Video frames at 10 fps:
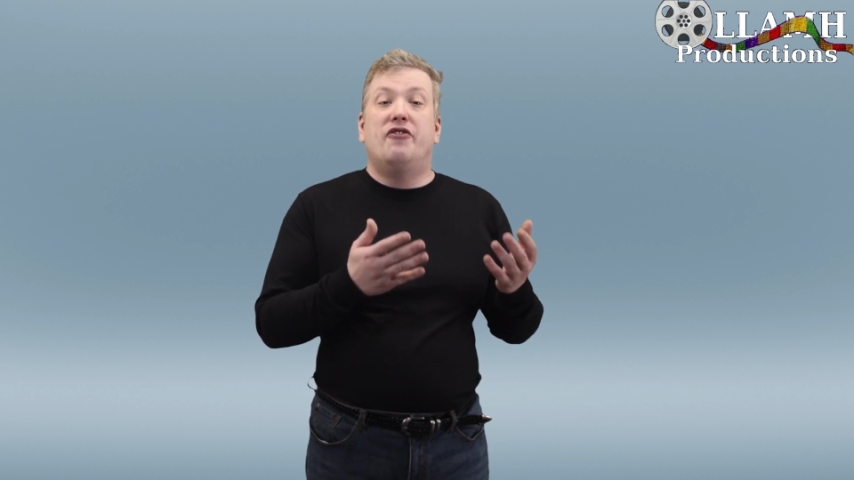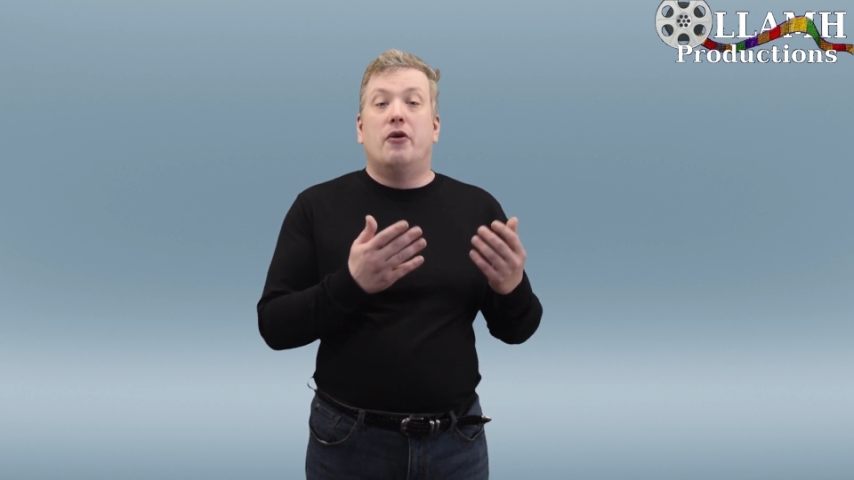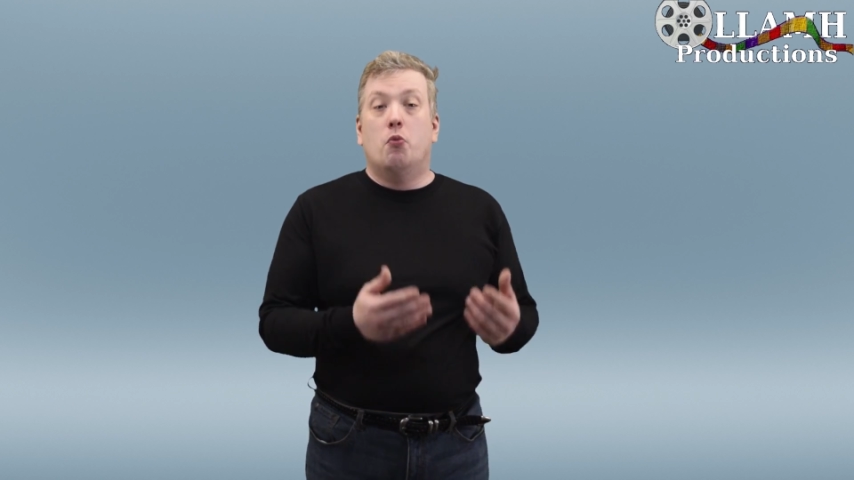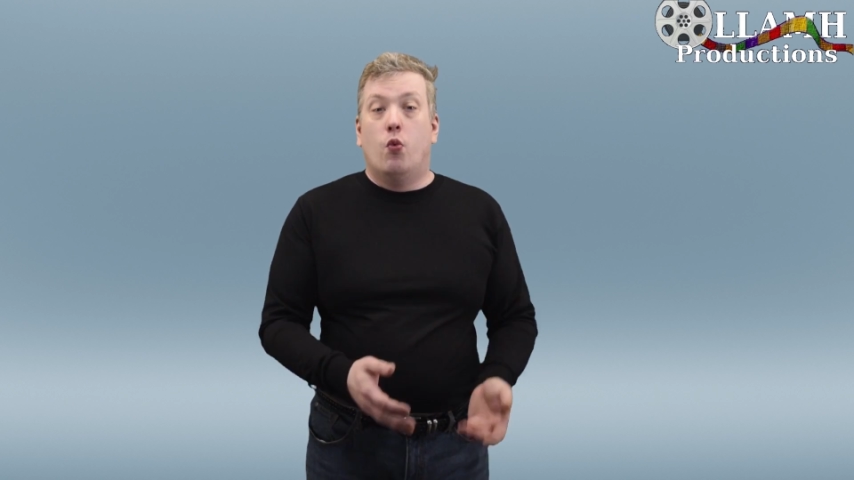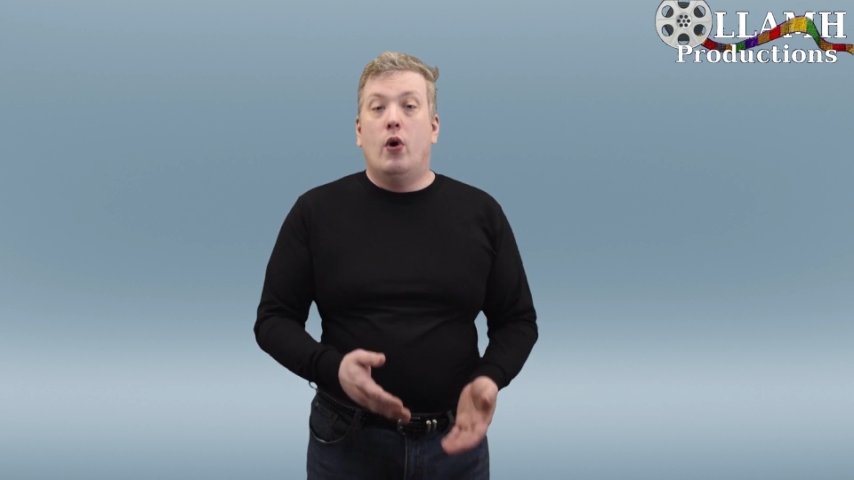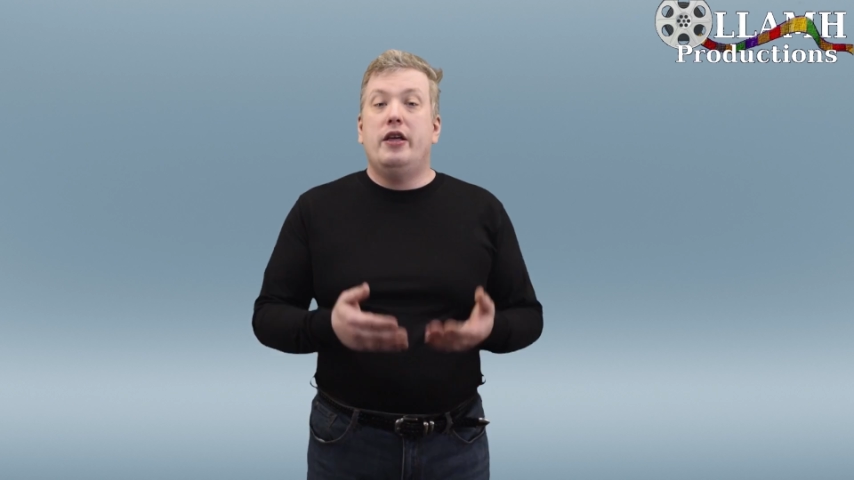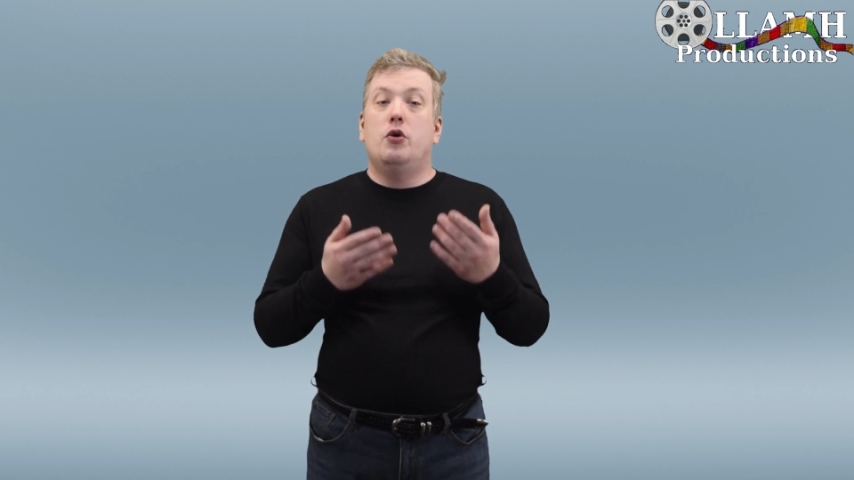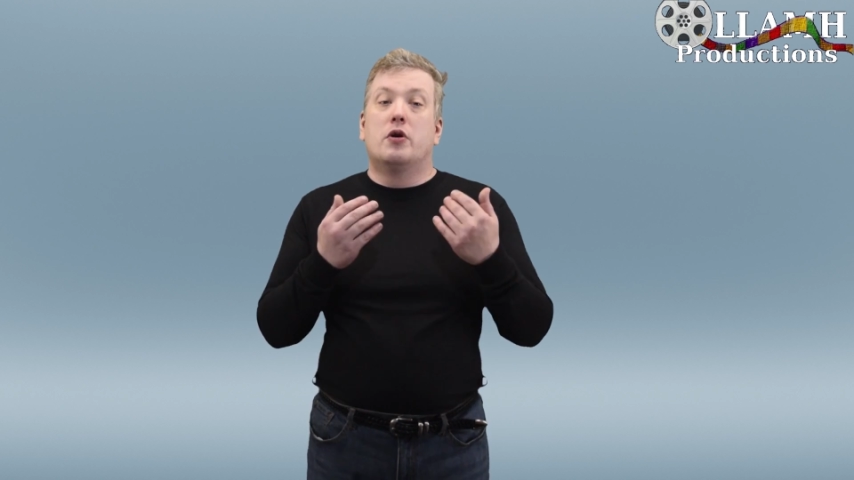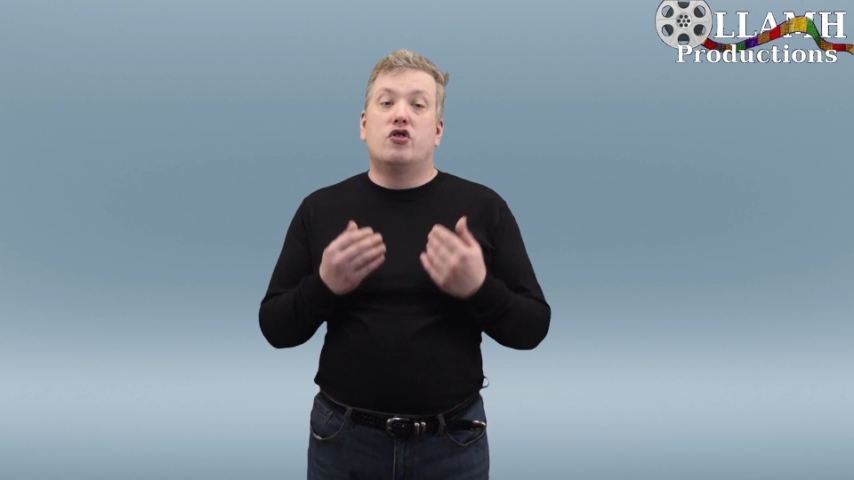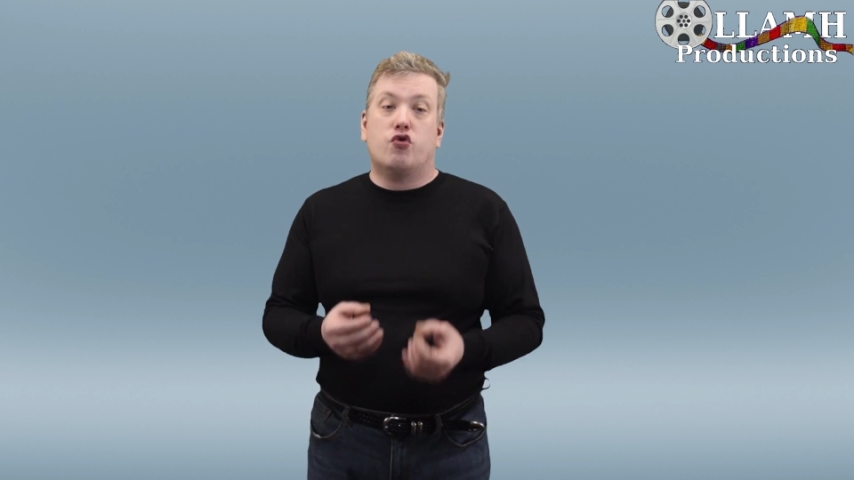from what
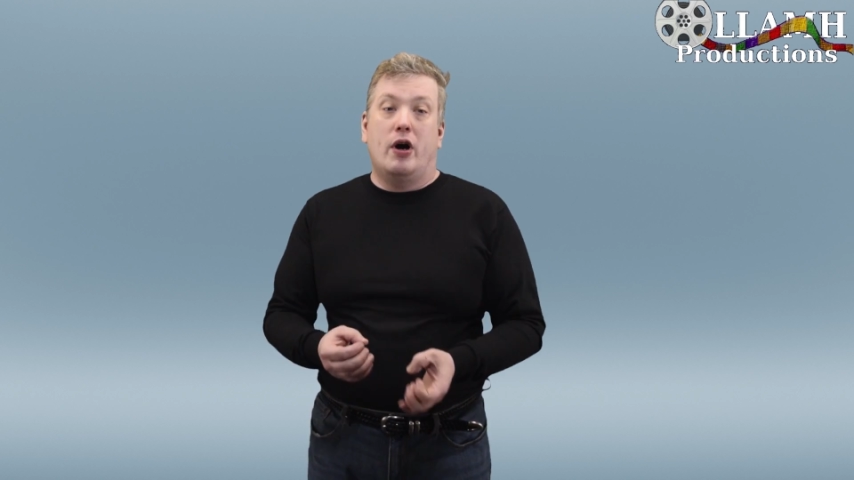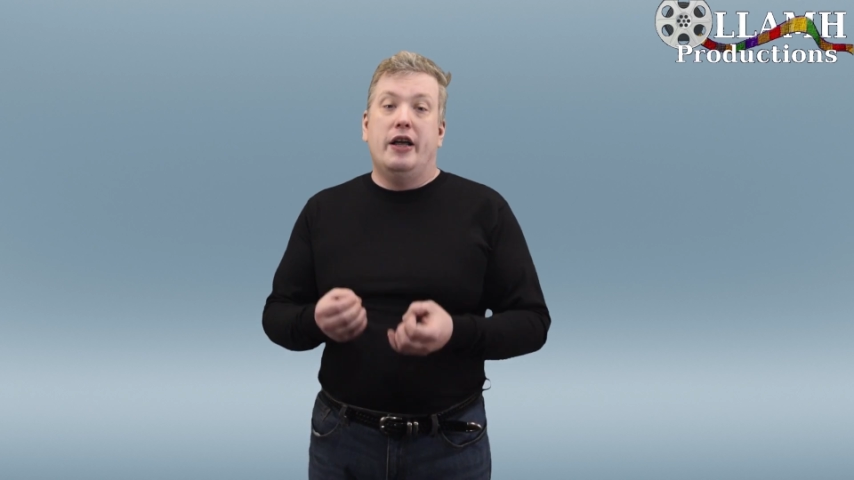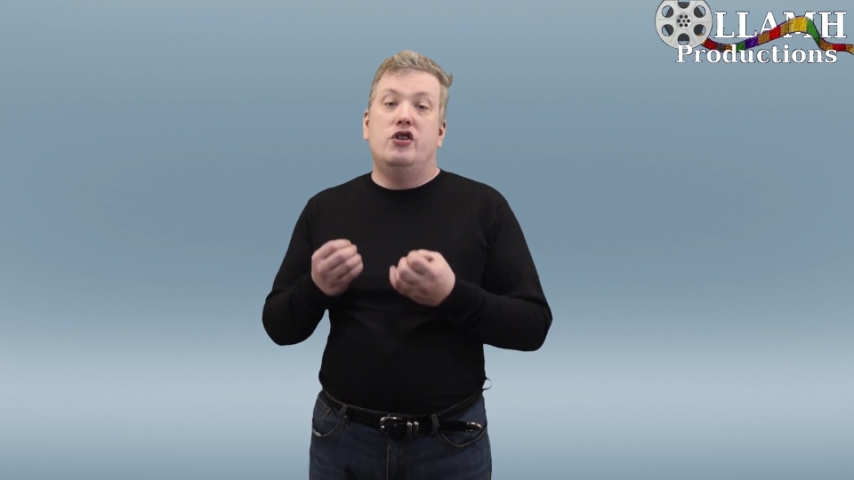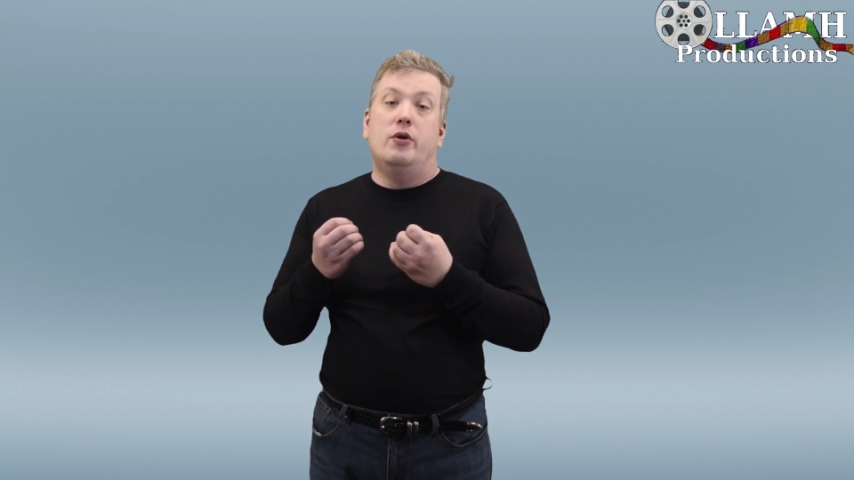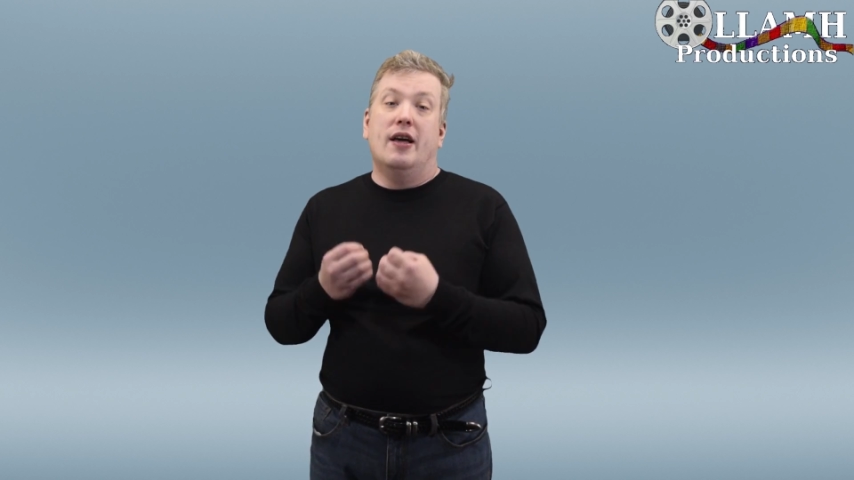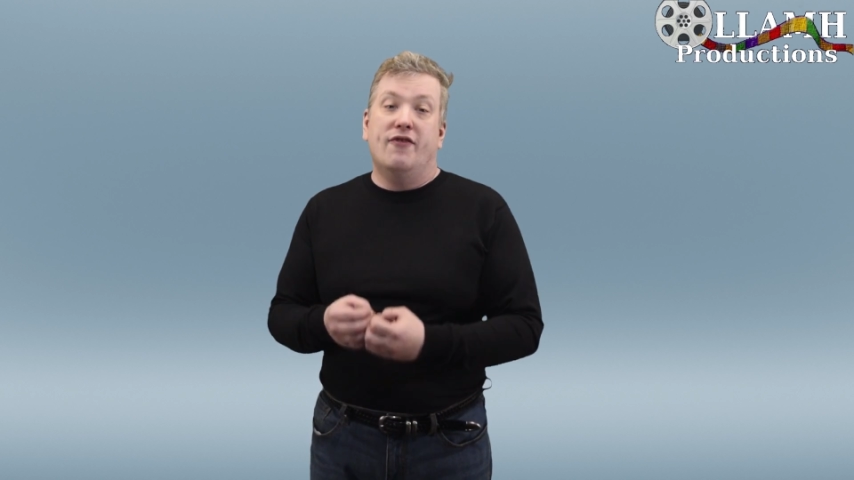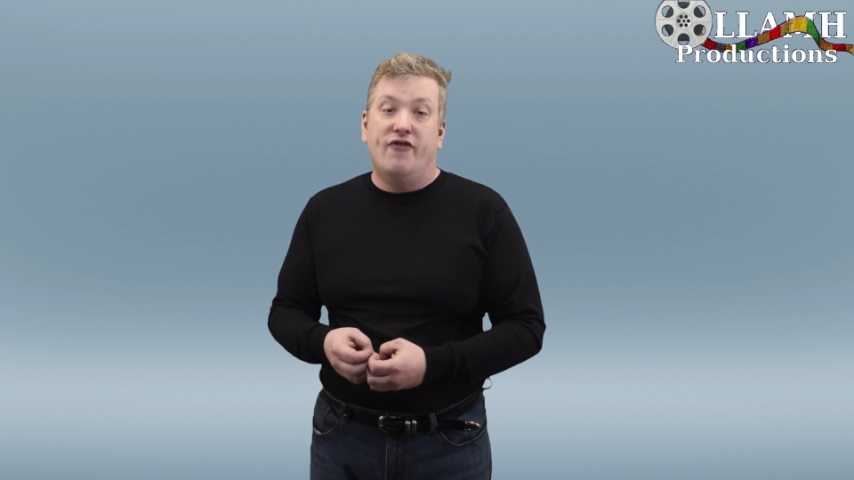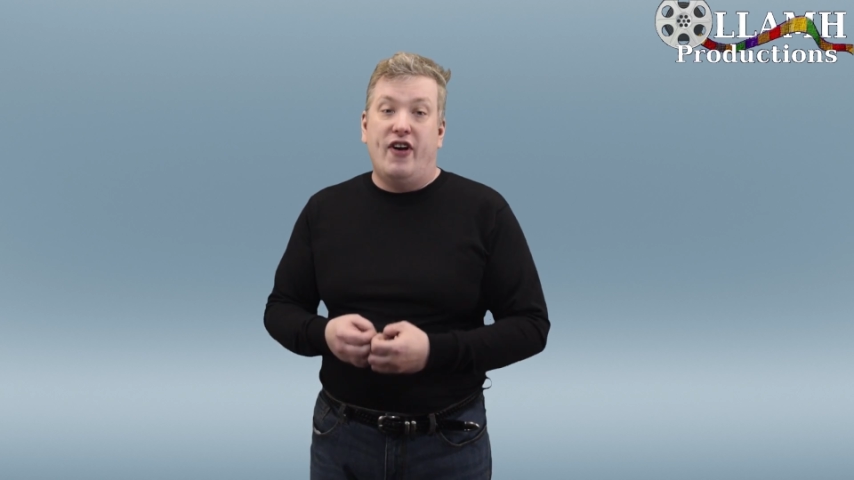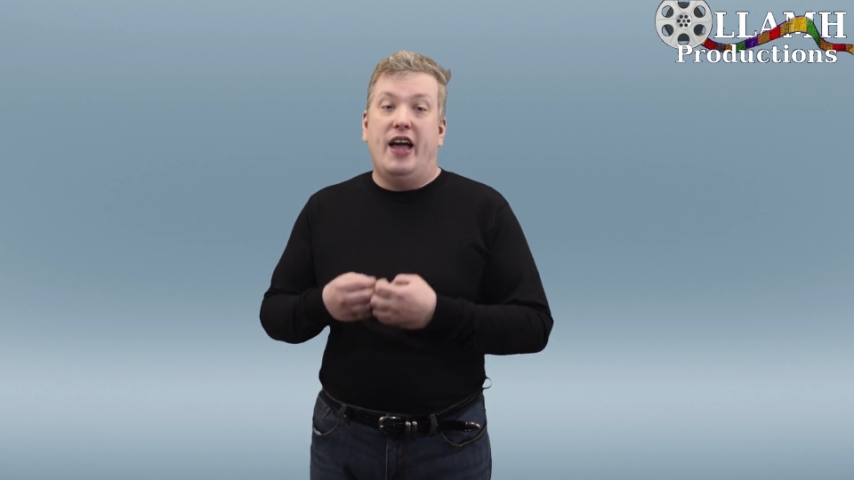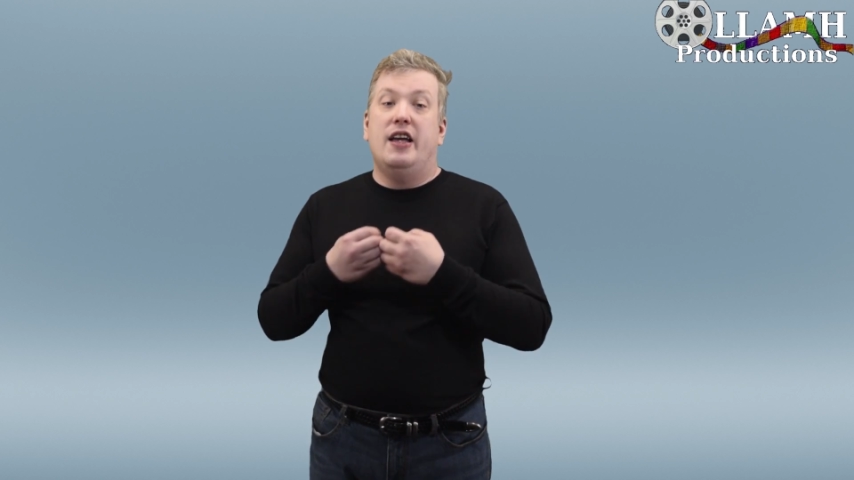you are trying to
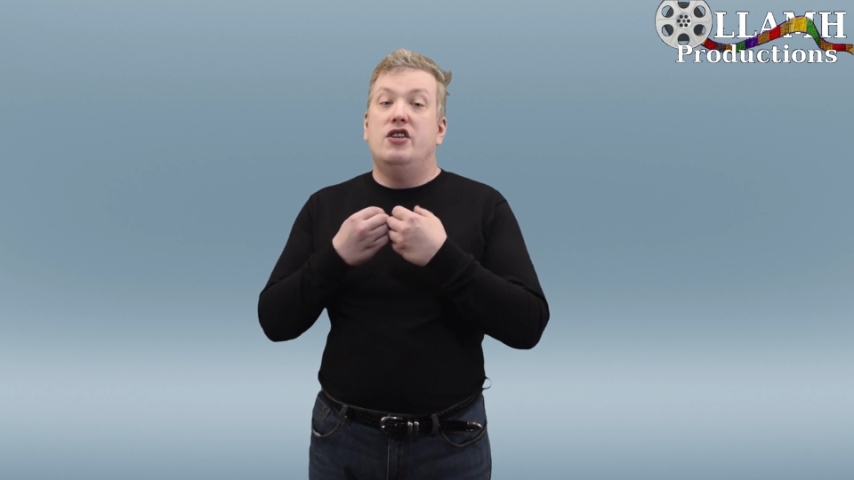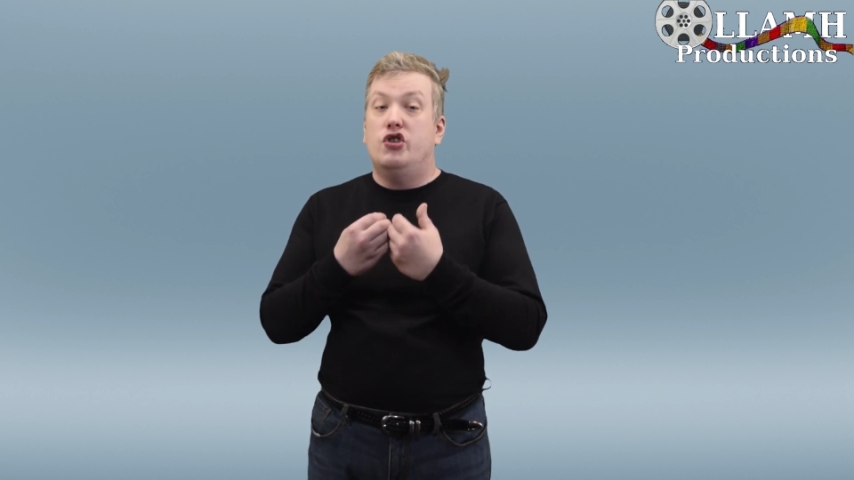convey